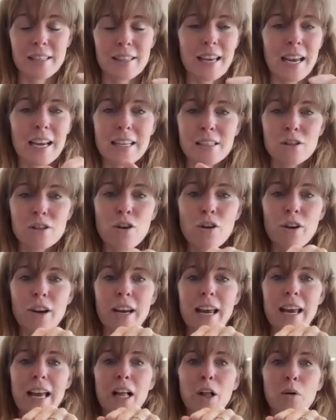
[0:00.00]
that is not going
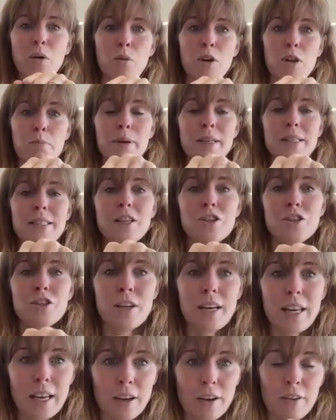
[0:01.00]
to help with
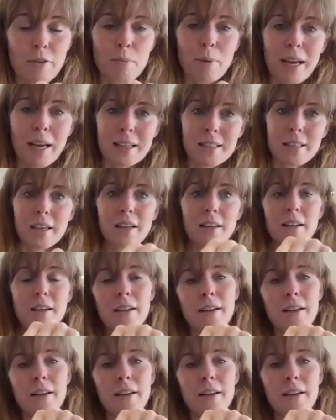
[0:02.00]
positioning of bladder.